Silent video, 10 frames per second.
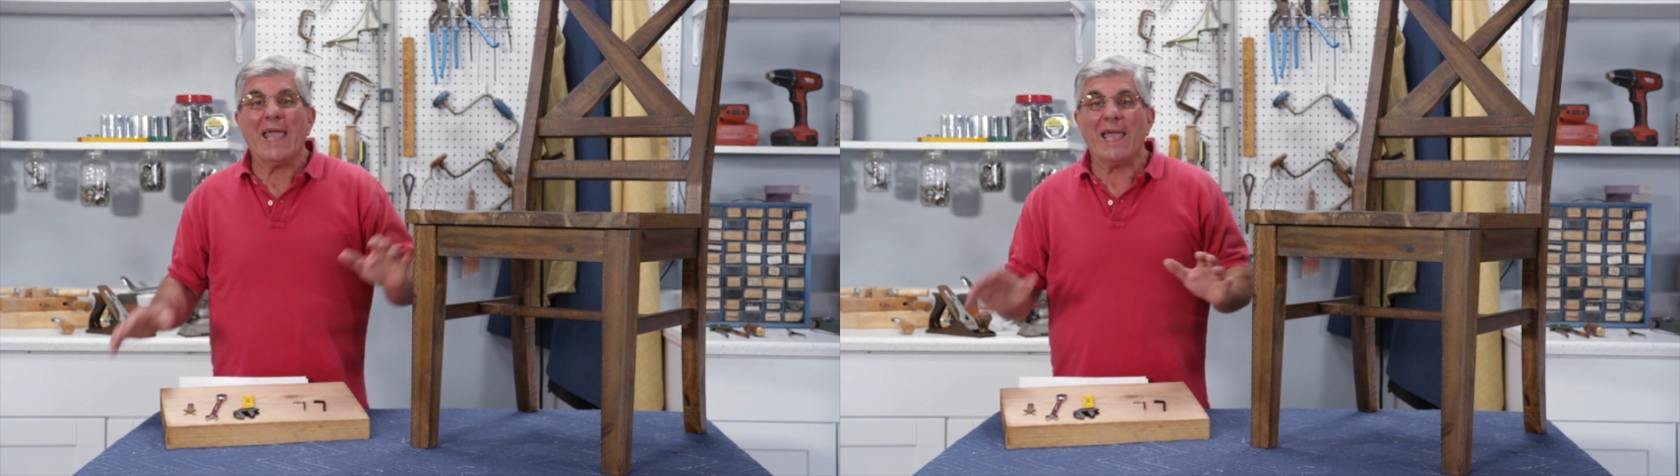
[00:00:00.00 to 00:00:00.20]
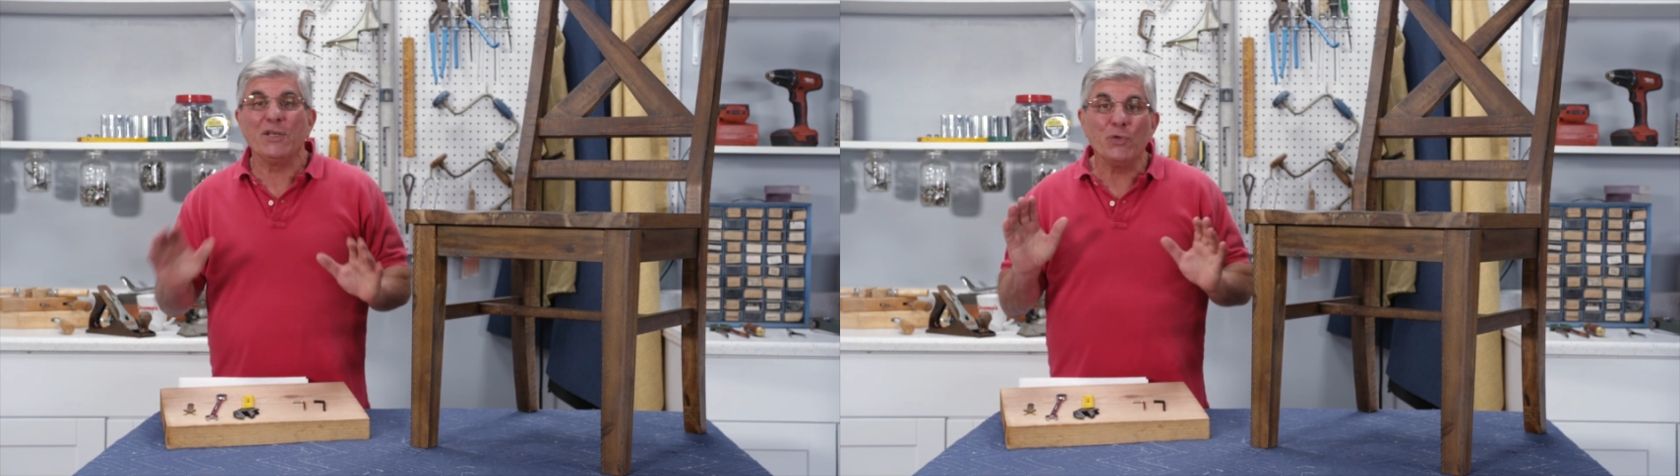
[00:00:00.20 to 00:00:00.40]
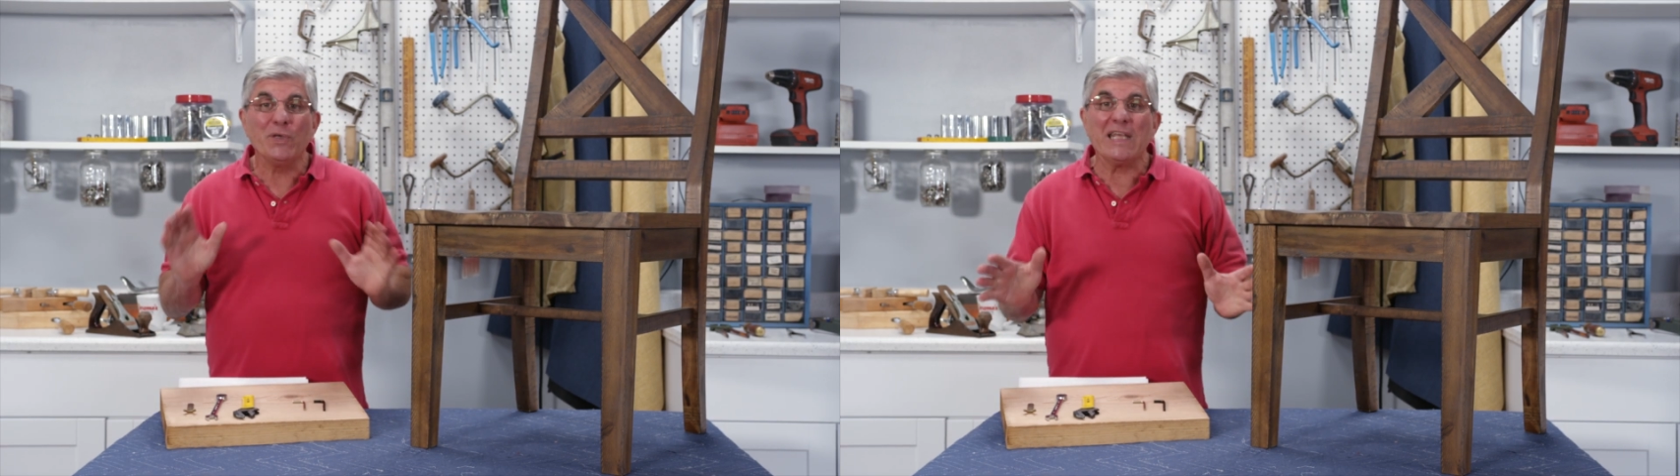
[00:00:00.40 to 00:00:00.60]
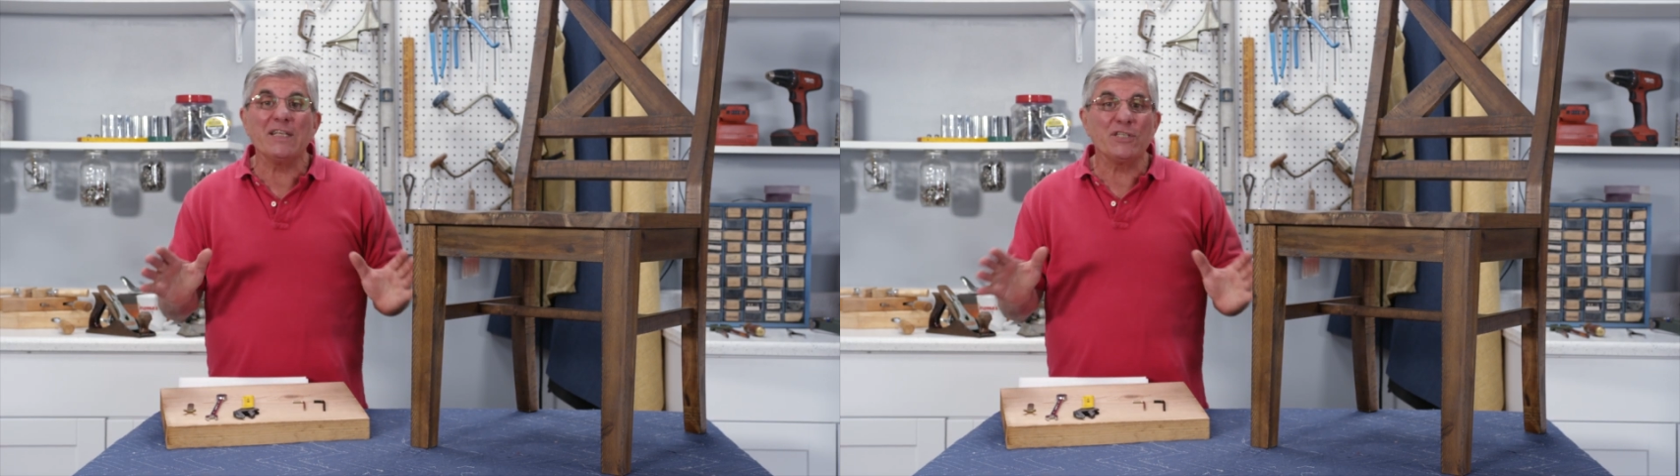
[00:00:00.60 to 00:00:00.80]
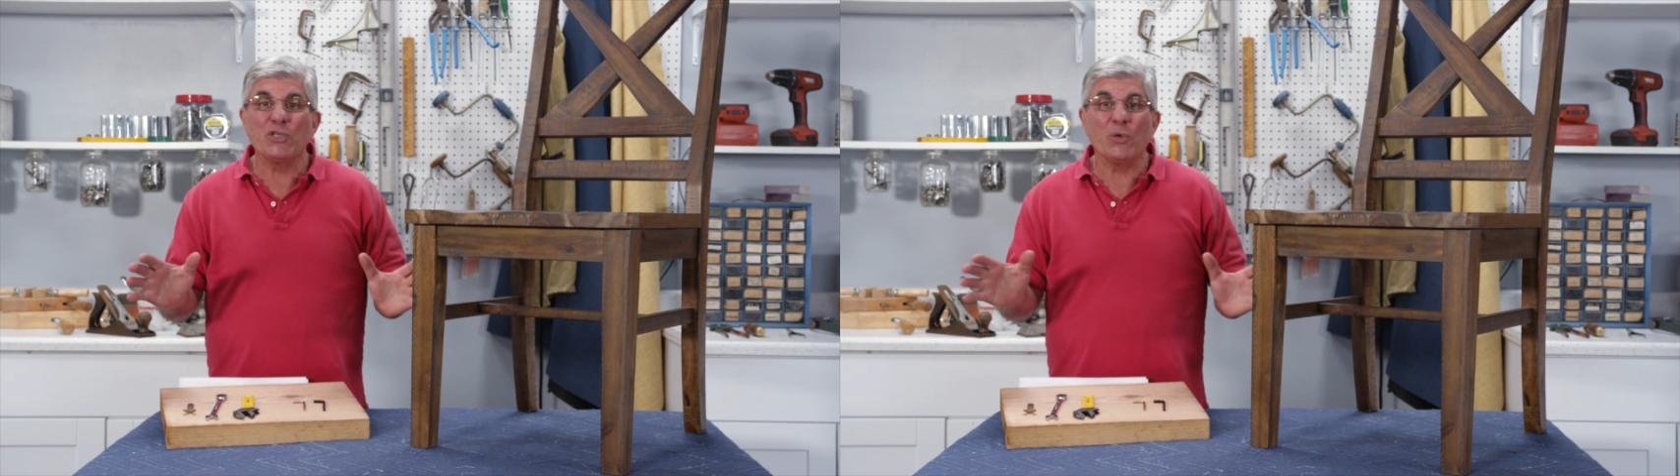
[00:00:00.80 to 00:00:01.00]
and you
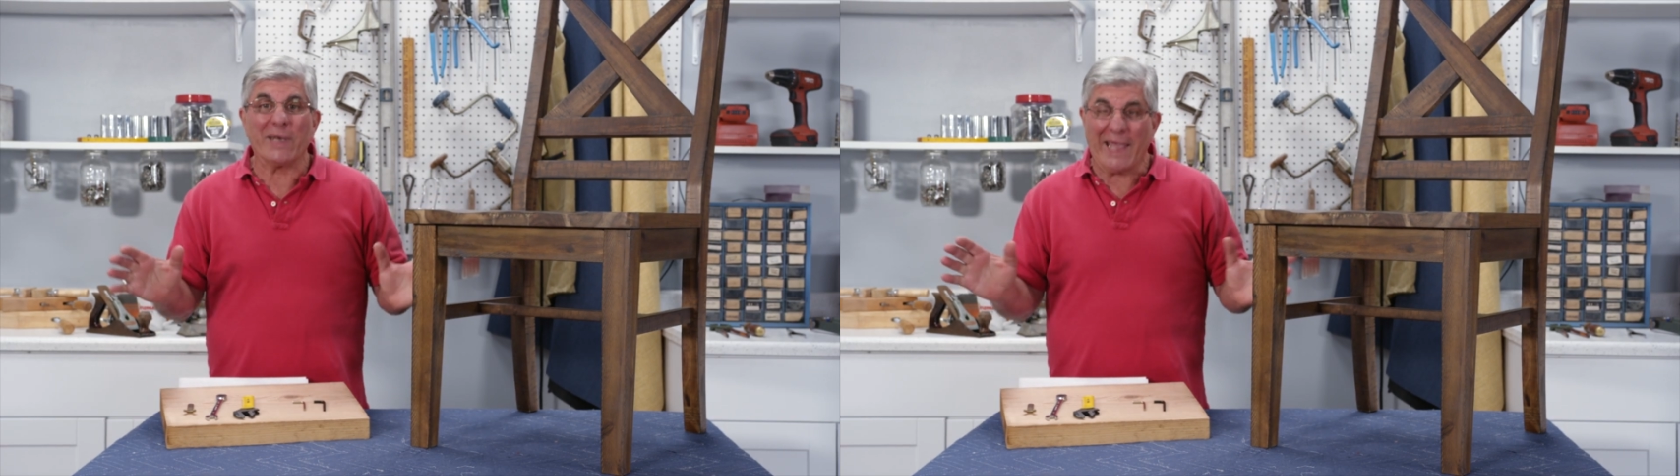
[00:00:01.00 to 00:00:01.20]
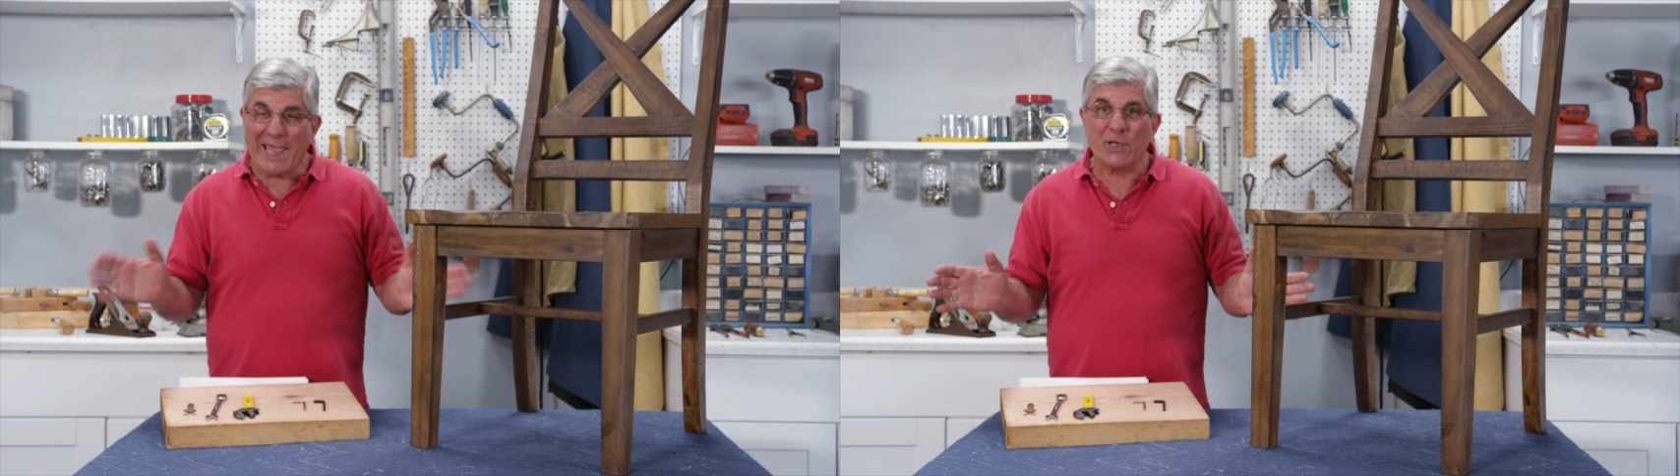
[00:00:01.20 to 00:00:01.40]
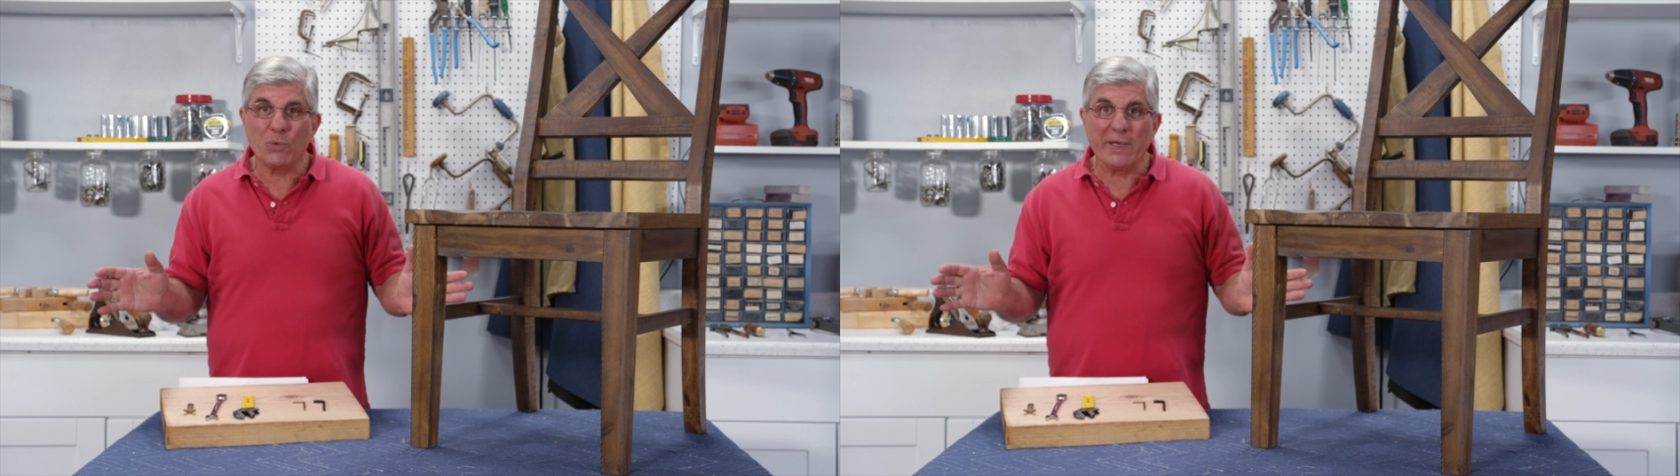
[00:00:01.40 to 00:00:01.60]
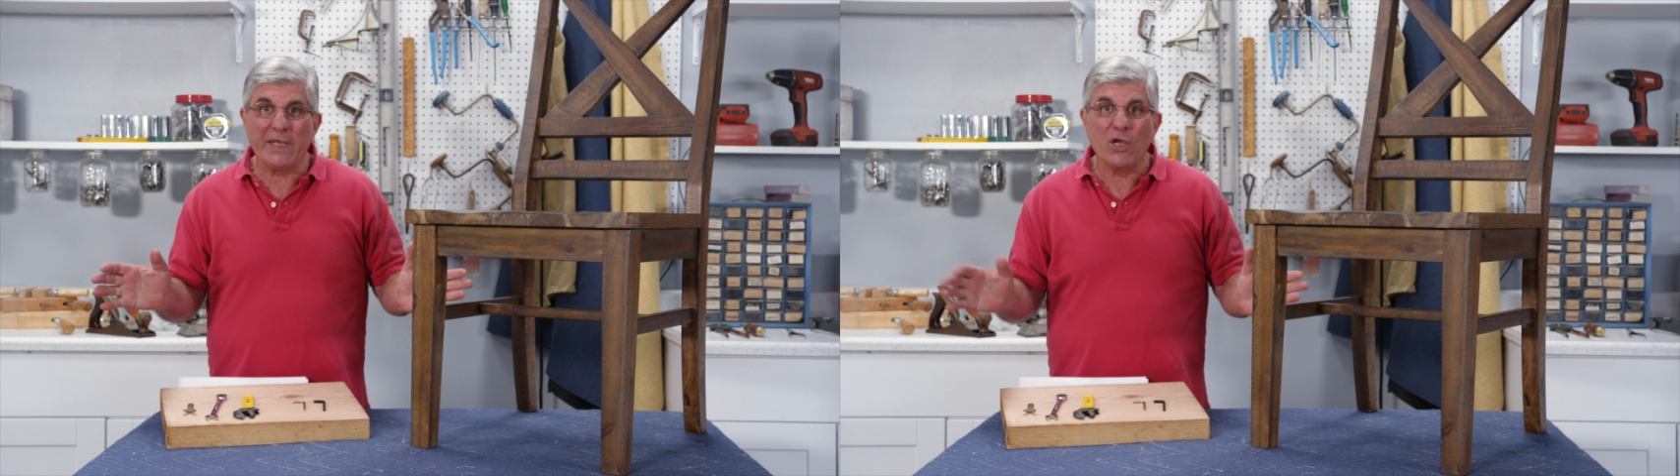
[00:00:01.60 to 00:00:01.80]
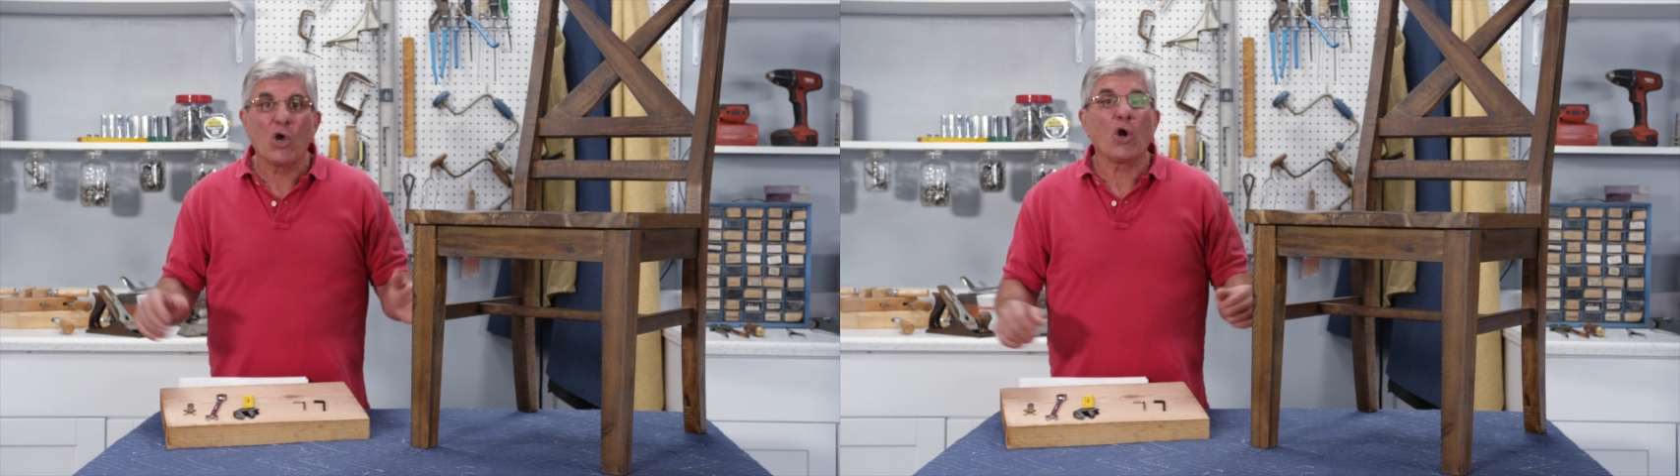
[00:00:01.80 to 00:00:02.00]
need to do it annually